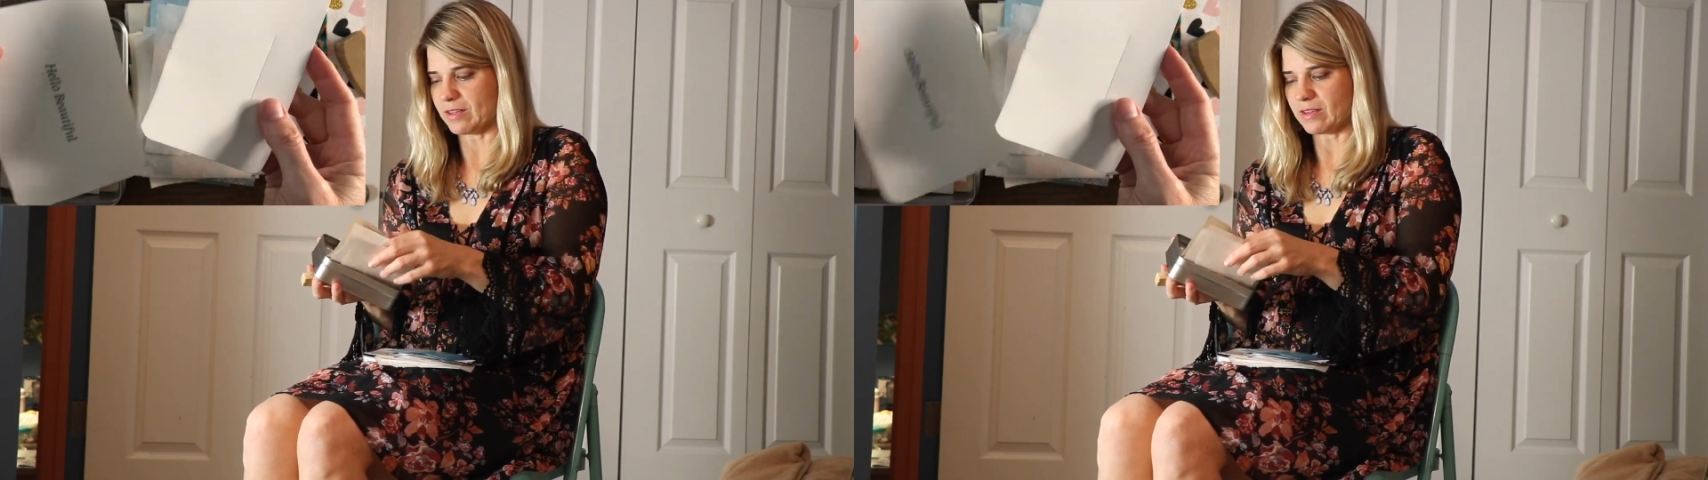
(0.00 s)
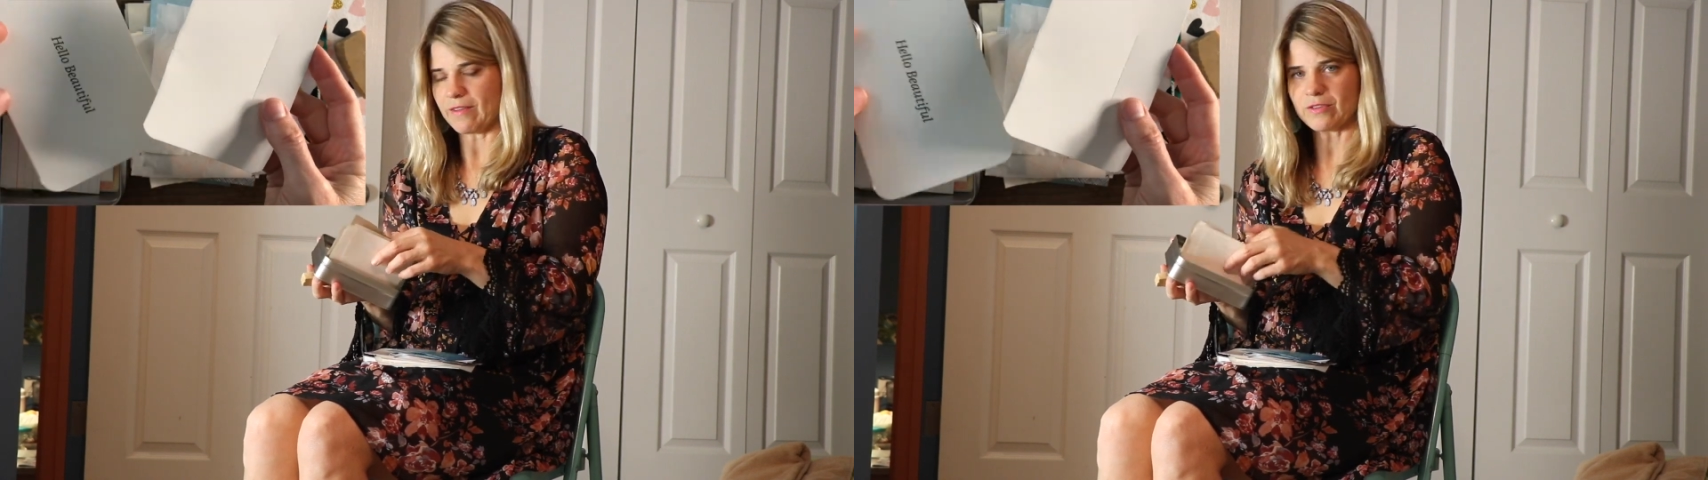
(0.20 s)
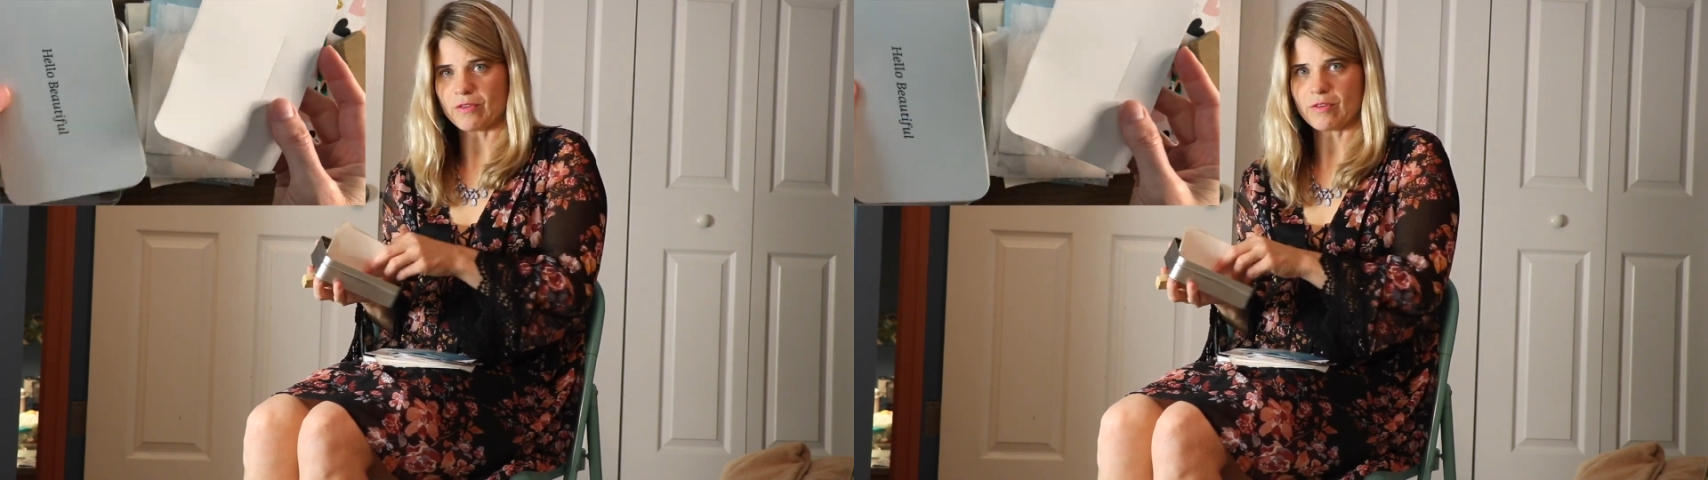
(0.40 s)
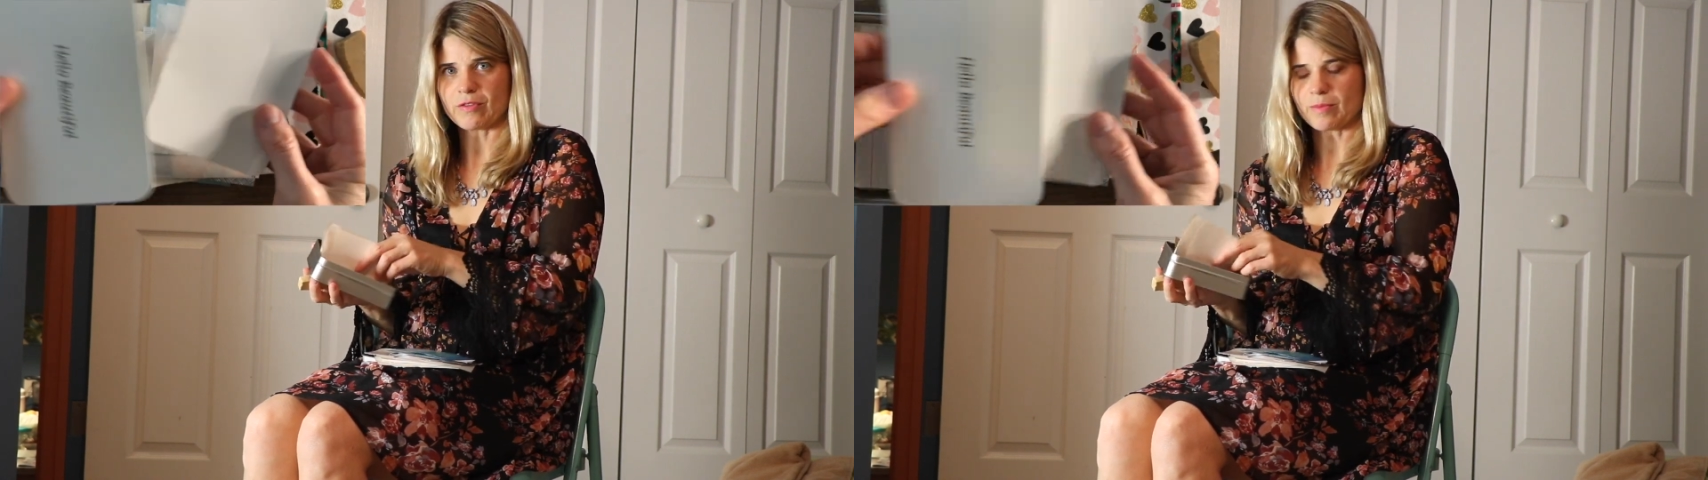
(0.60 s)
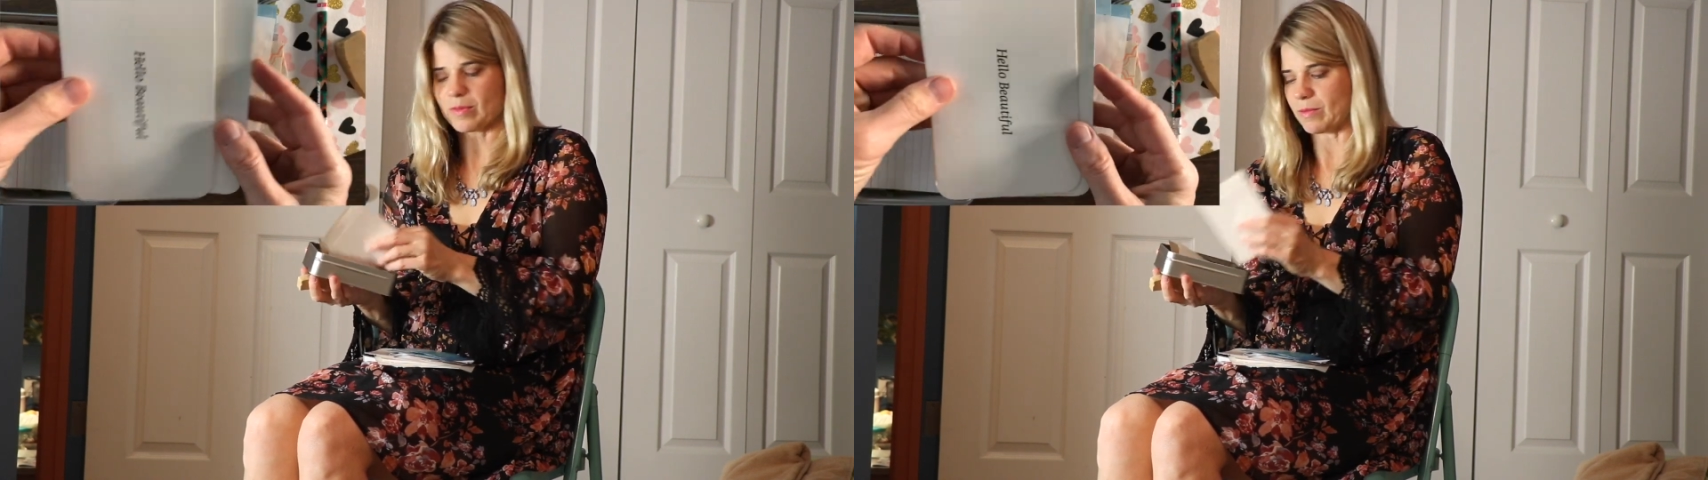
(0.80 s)
is left over
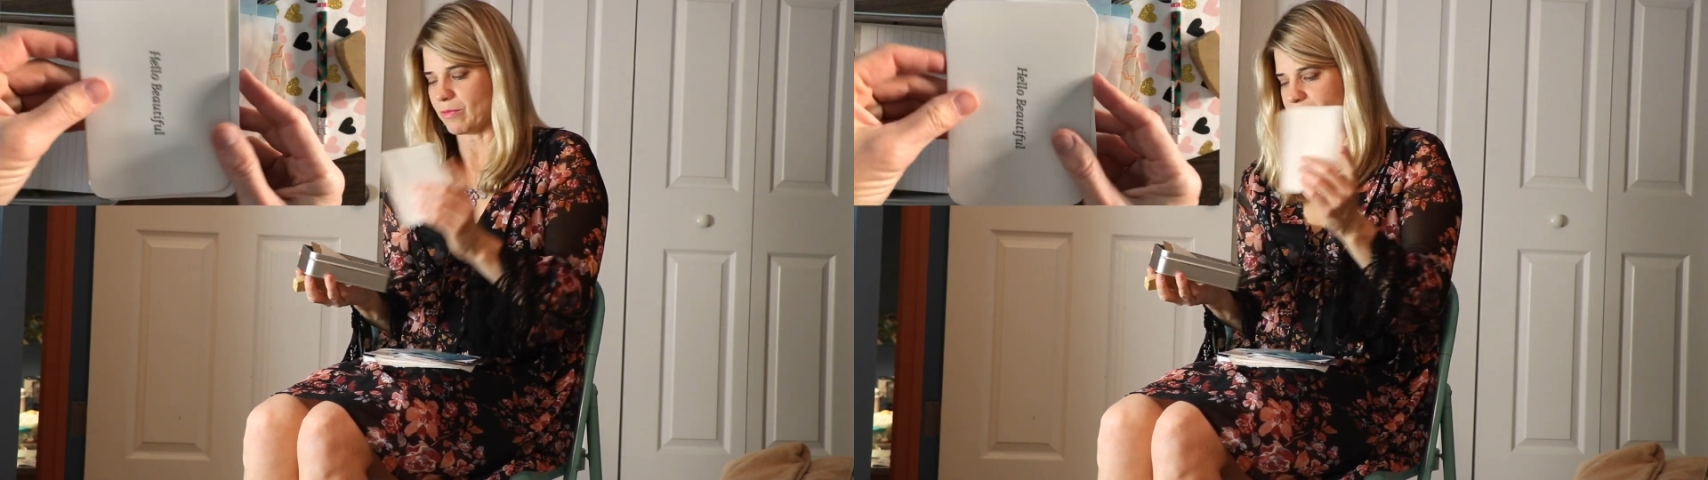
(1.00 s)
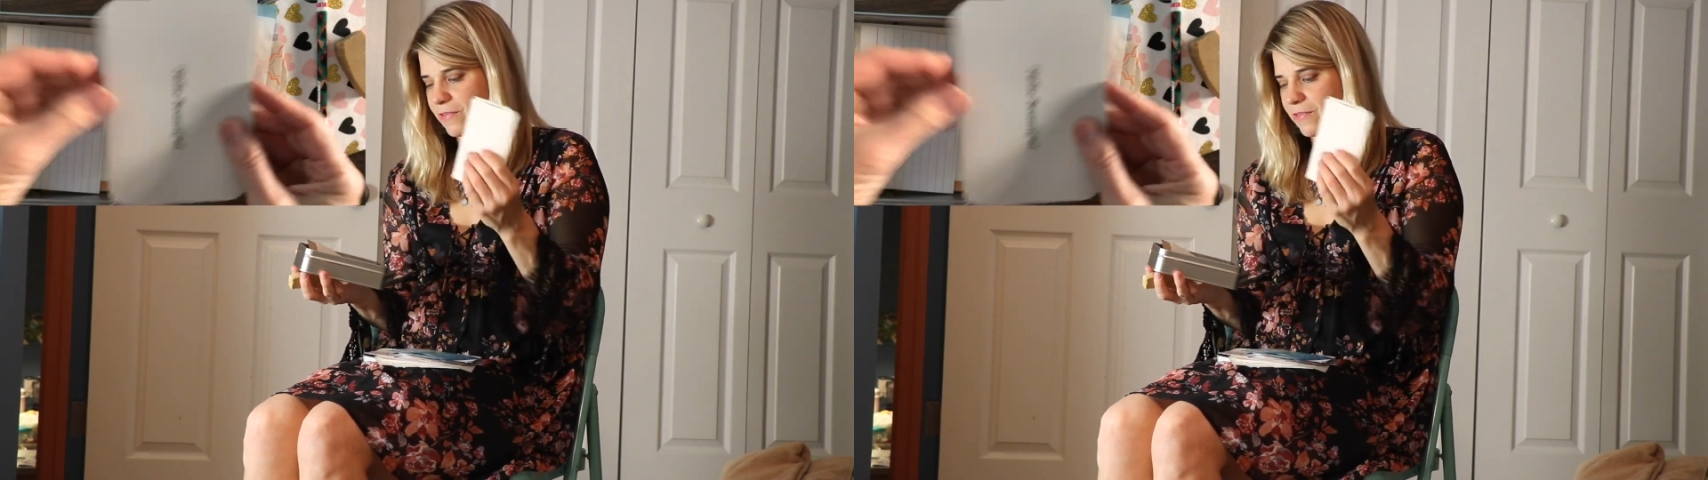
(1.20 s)
from some